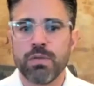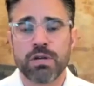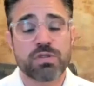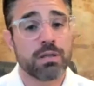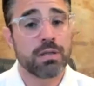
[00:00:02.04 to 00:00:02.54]

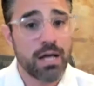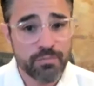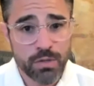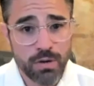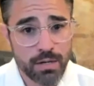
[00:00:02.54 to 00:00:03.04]
there's a lot
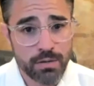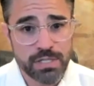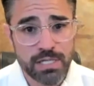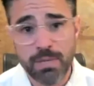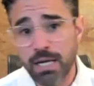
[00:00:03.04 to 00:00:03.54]
of
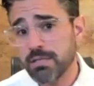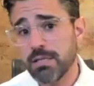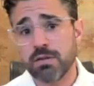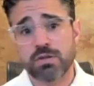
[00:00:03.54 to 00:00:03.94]
bureaucracy in medicine.